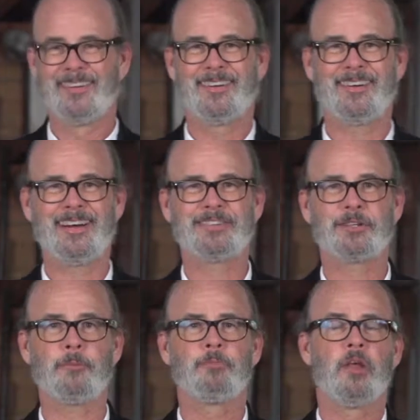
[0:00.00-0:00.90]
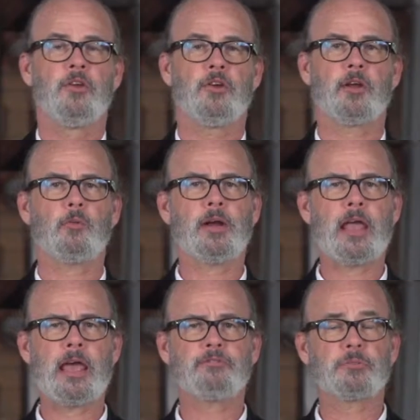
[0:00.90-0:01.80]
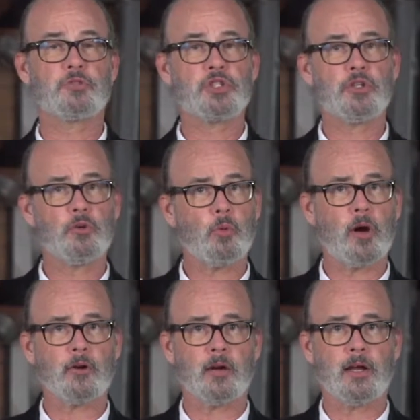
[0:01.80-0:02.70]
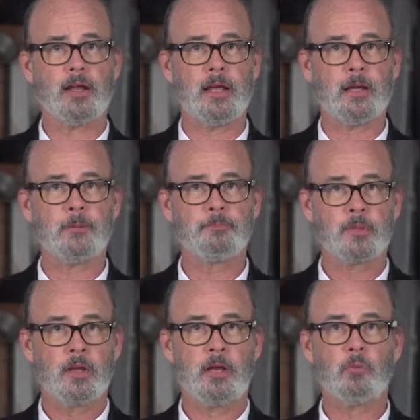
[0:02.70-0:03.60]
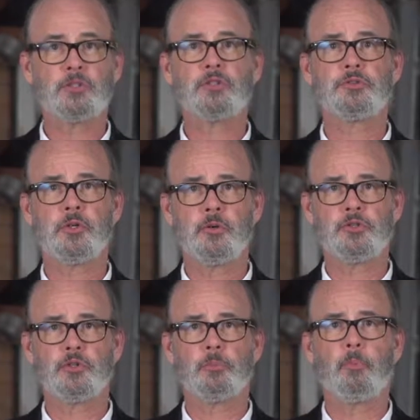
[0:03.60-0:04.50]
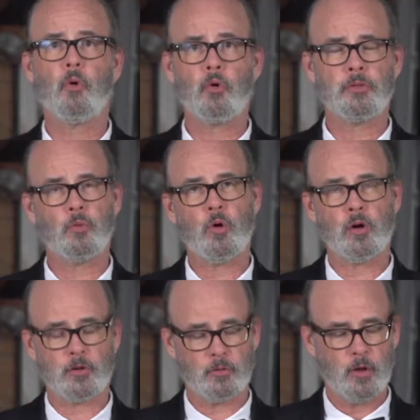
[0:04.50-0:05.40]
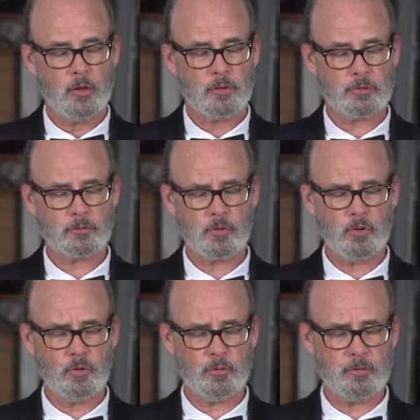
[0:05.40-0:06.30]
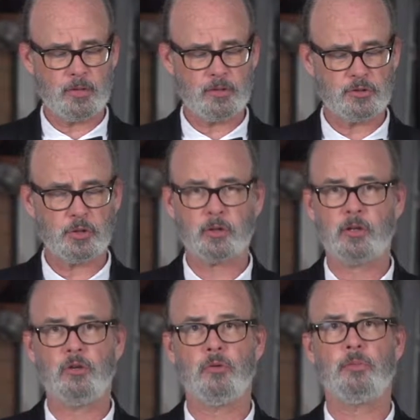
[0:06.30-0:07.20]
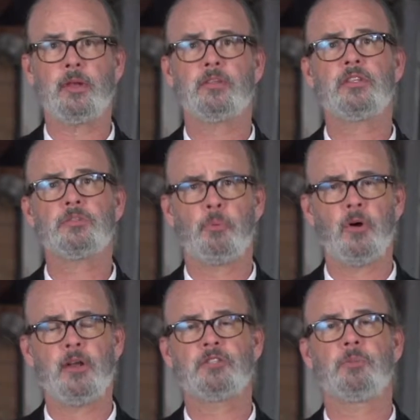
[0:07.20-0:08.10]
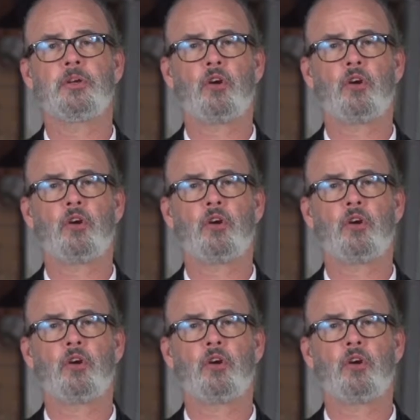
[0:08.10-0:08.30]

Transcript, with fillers: All right, so you're going to want to have some chilled water on hand. And what you'll do is you'll pour the water through the sugar cube that at this point has been